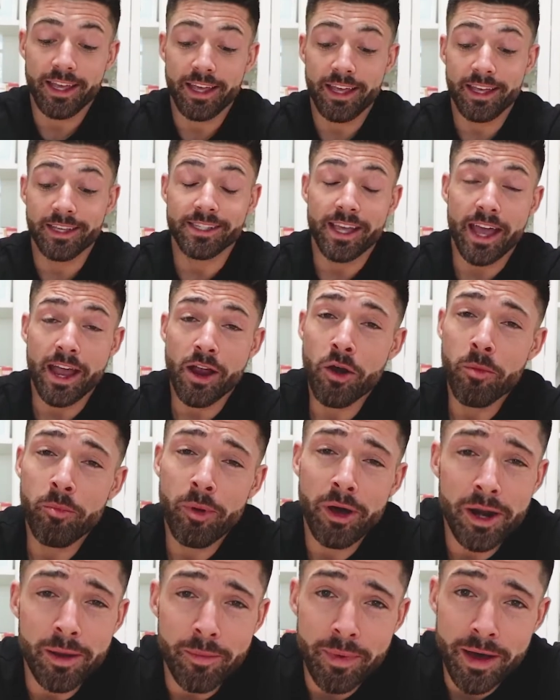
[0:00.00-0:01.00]
is Air
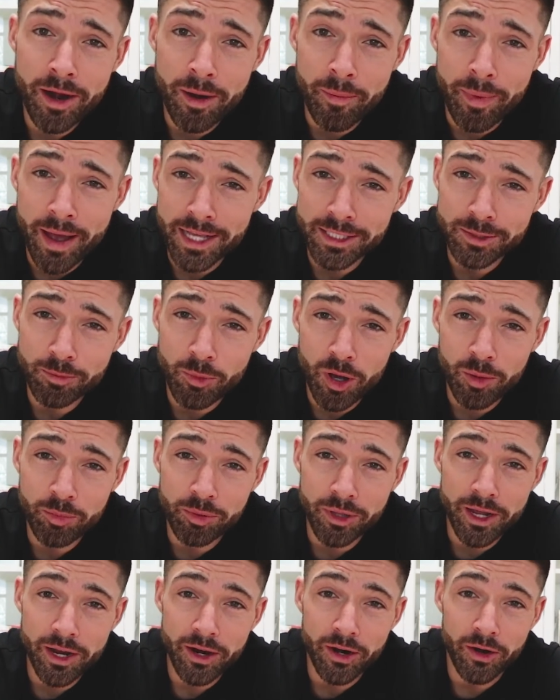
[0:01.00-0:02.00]
Bud a better basketball
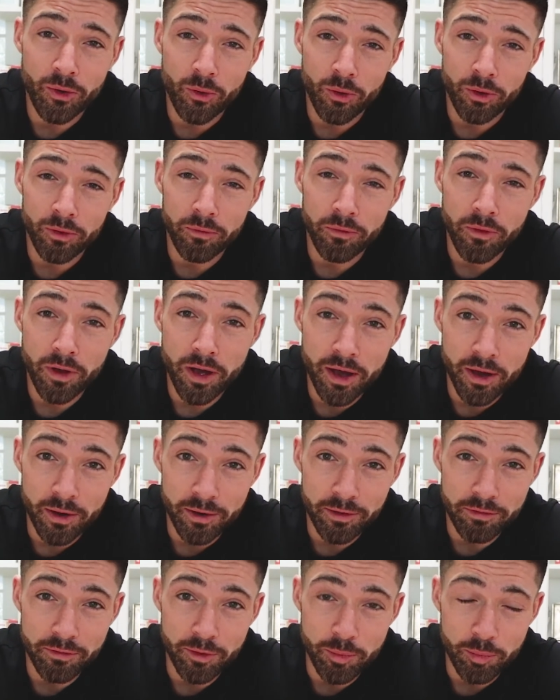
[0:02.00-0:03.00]
player or
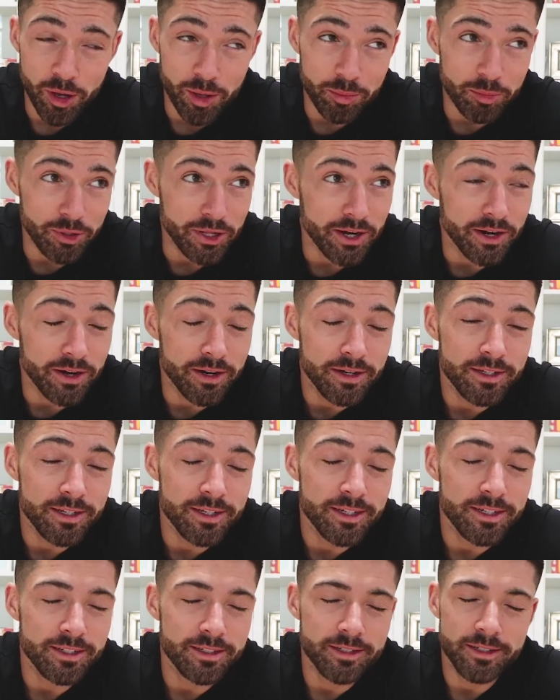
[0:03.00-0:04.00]
a football player?
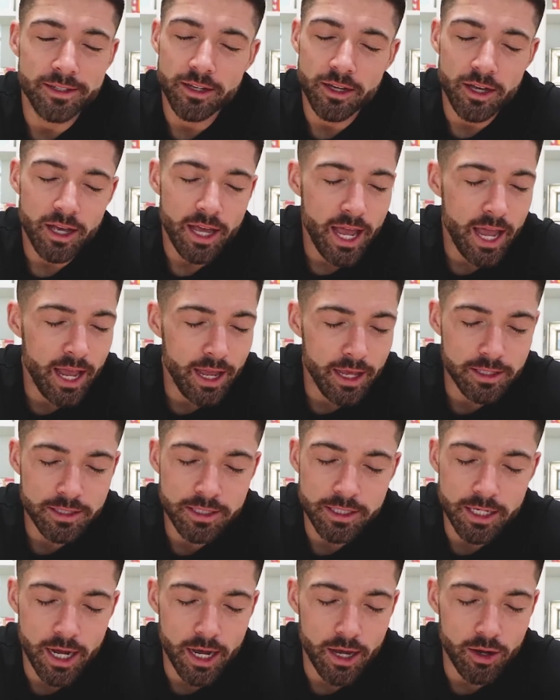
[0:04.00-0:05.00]

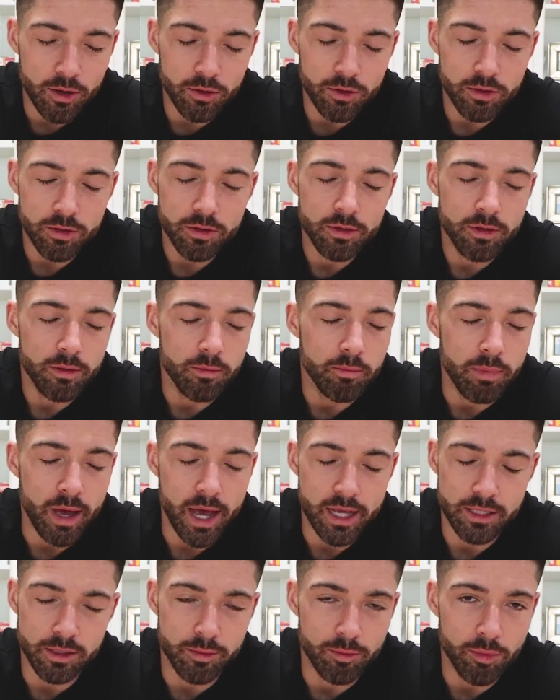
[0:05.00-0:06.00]
Hands down,
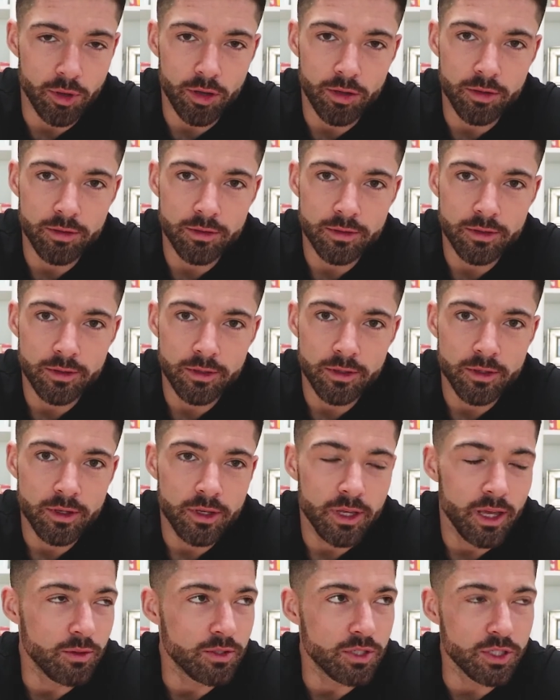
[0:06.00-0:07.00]
basketball.
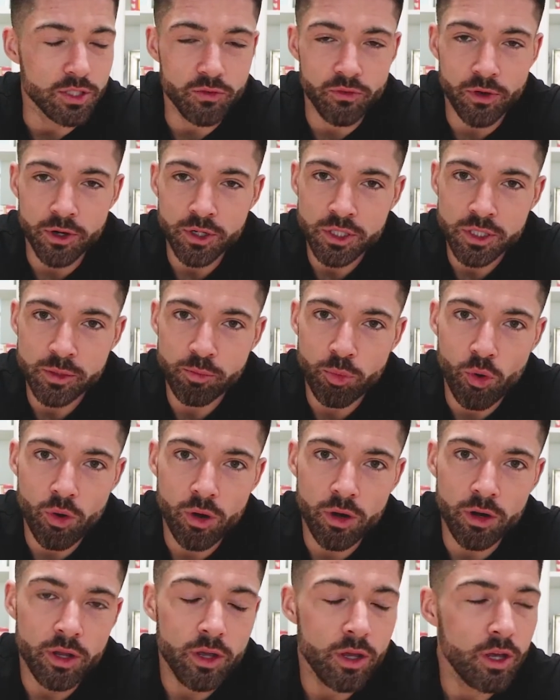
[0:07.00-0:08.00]
It was his first
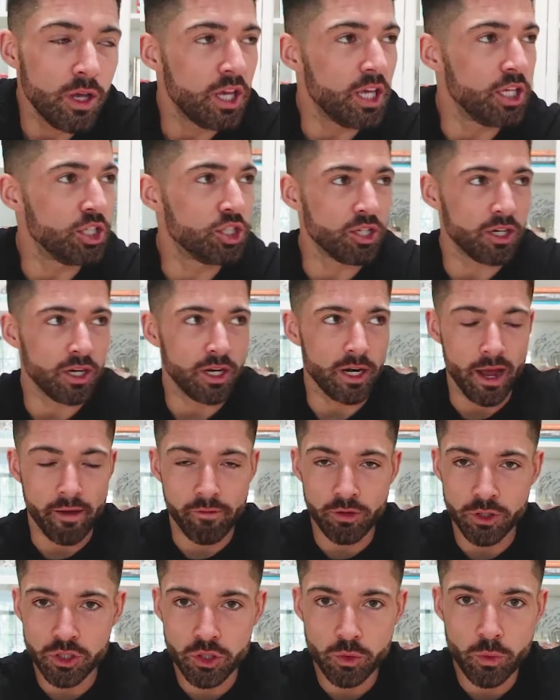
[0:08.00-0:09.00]
sport. He should have
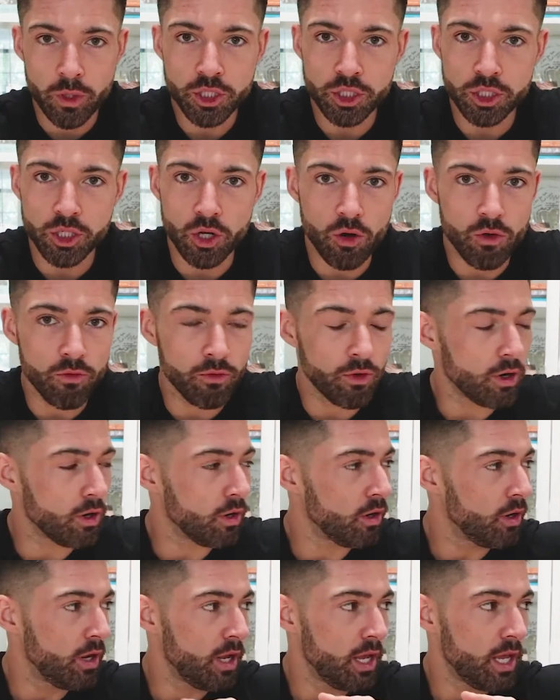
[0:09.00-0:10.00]
never switched
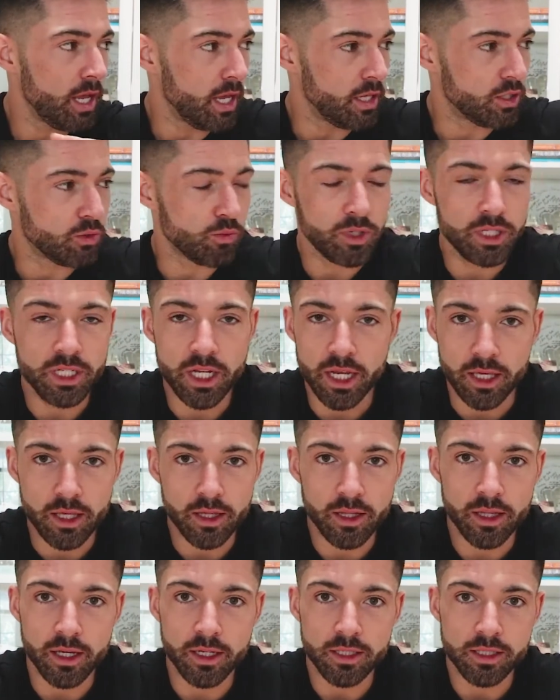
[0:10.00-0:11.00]
over. It's
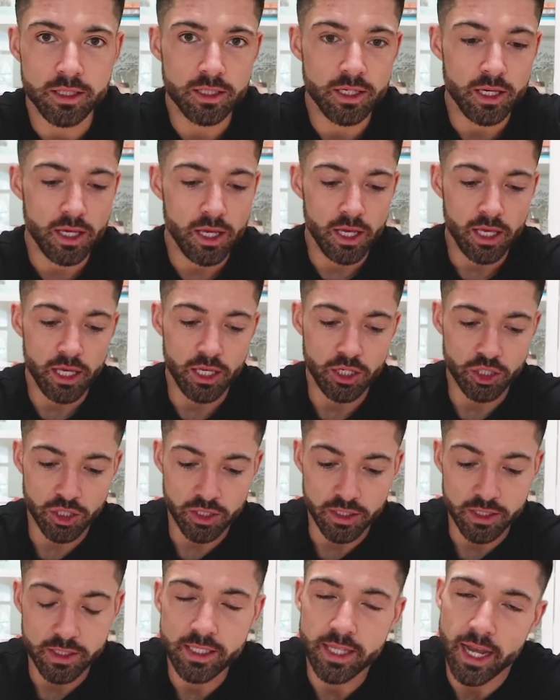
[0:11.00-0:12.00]
ridiculous. He should
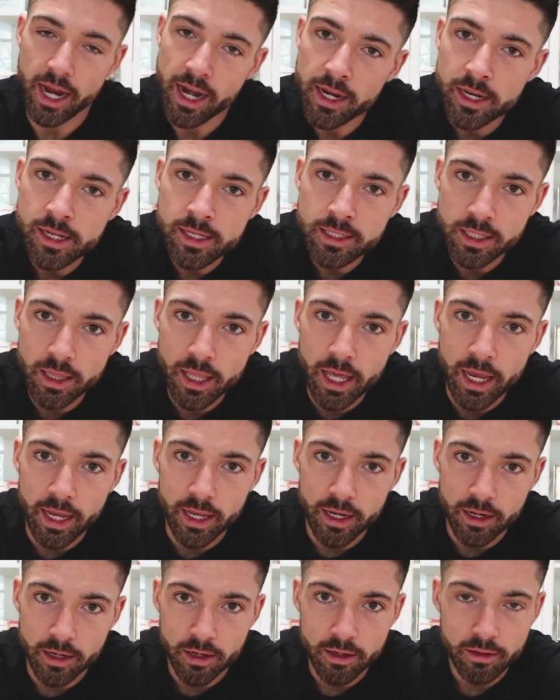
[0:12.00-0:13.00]
have stayed in his lane.